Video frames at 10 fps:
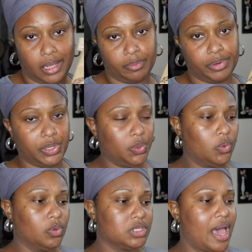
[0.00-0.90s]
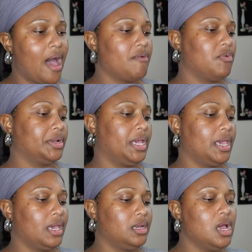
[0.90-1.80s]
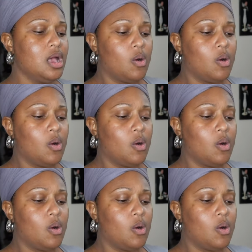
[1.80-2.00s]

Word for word: like pretty cool to have on hand.